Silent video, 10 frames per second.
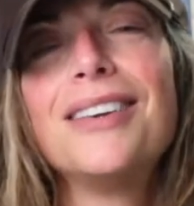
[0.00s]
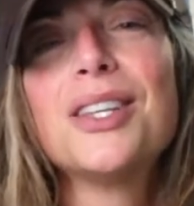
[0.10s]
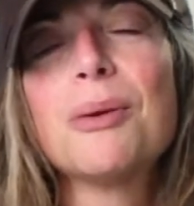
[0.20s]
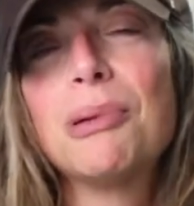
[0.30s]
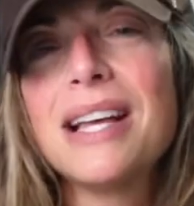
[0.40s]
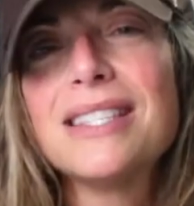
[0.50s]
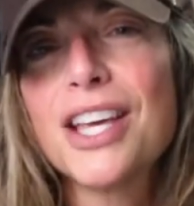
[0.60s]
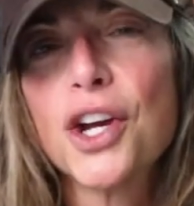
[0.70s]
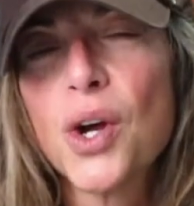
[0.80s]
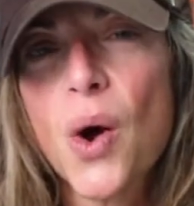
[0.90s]
to the place
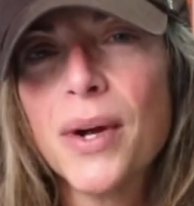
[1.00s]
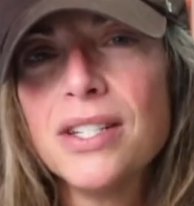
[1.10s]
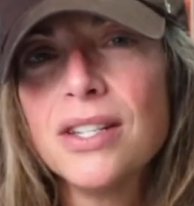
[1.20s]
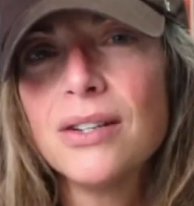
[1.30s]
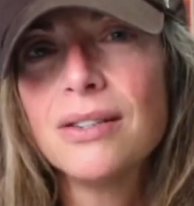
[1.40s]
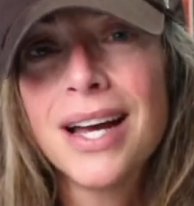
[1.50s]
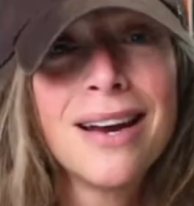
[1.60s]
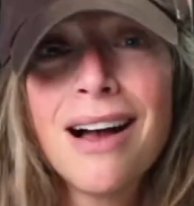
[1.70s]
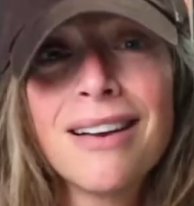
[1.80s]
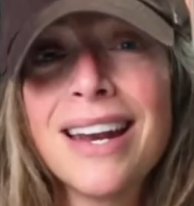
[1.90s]
that you're going to.
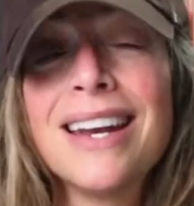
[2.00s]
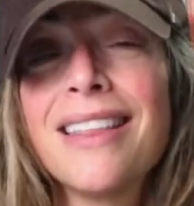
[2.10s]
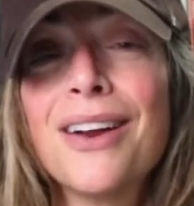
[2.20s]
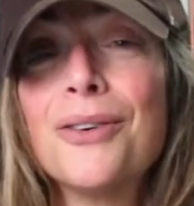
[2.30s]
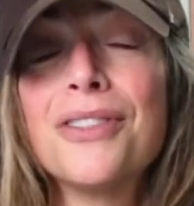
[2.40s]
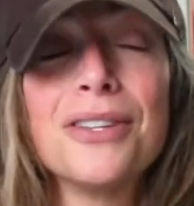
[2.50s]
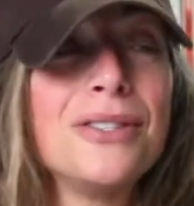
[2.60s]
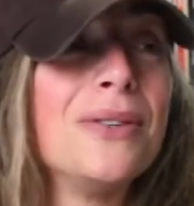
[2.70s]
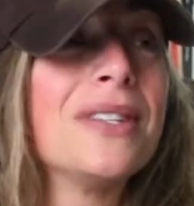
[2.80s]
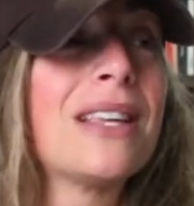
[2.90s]
And I'll get into that whole thing
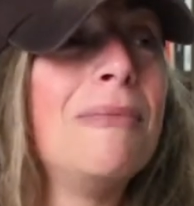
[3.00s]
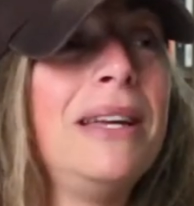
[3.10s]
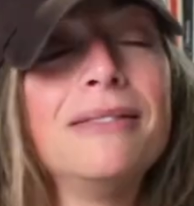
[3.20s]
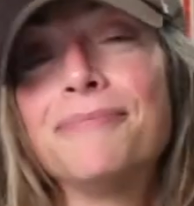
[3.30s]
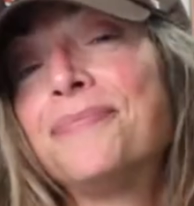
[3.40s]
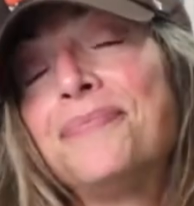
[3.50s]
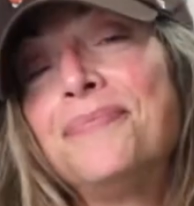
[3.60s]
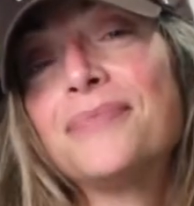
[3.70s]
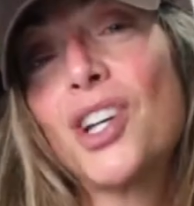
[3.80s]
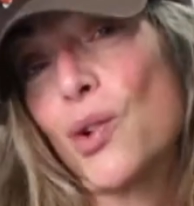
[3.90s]
too, because I mean,
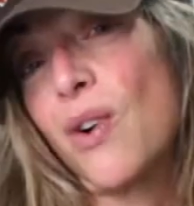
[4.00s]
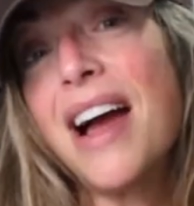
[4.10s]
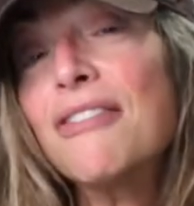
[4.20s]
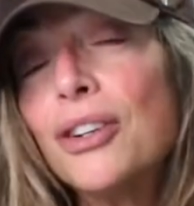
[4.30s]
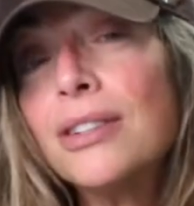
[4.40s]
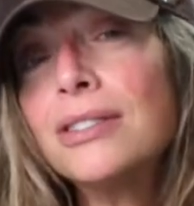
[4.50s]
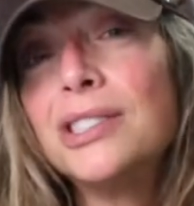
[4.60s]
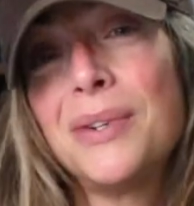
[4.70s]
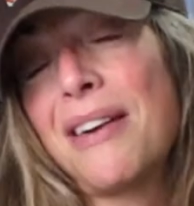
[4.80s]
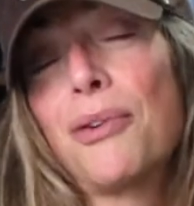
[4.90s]
arrival,
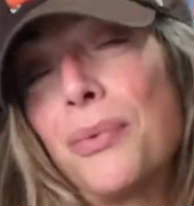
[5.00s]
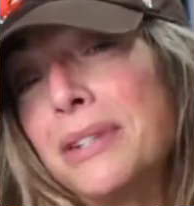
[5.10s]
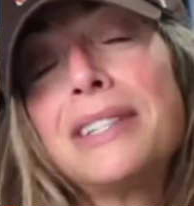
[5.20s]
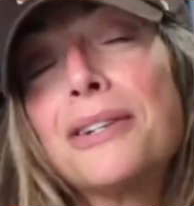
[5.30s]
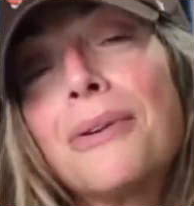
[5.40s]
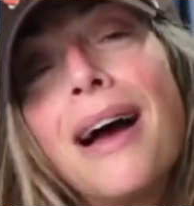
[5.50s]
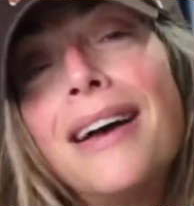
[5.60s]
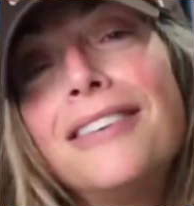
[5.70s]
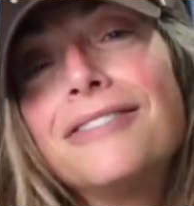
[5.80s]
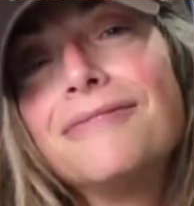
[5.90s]
do we ever really
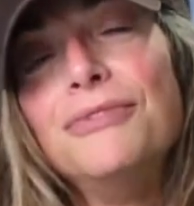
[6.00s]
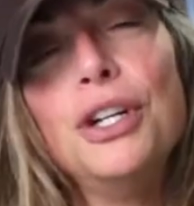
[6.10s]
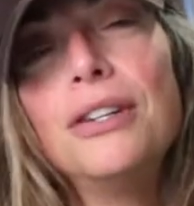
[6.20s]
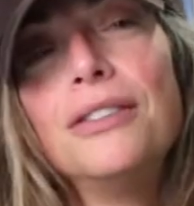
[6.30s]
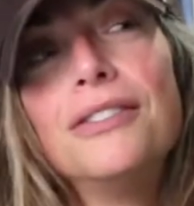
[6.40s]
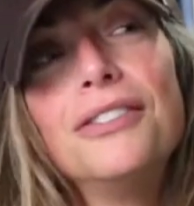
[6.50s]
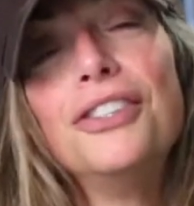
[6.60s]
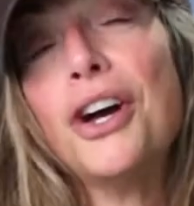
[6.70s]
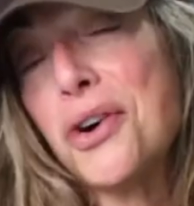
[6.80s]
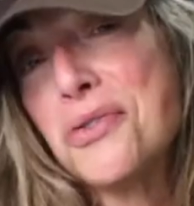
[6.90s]
arrive?
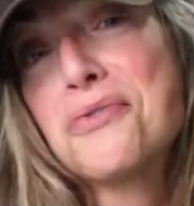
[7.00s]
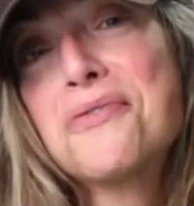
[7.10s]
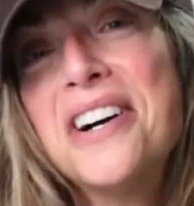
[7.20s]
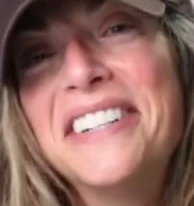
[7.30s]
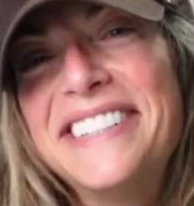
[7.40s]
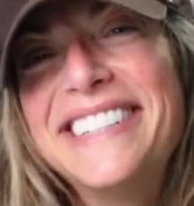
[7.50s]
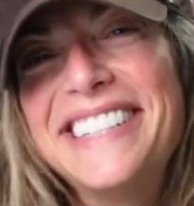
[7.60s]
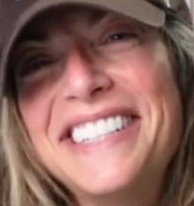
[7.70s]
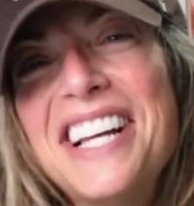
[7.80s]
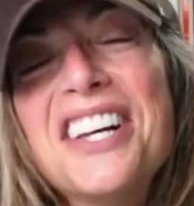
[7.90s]
No,
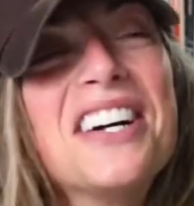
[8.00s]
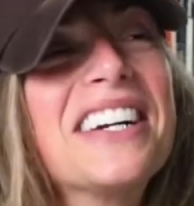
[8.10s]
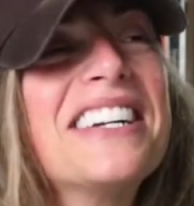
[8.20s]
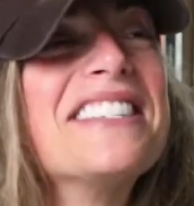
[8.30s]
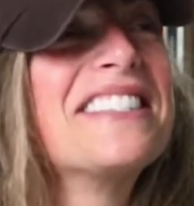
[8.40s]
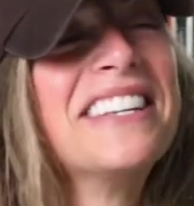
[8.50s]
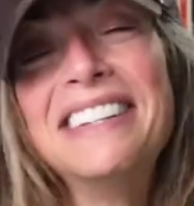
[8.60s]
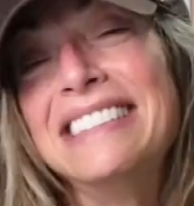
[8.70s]
because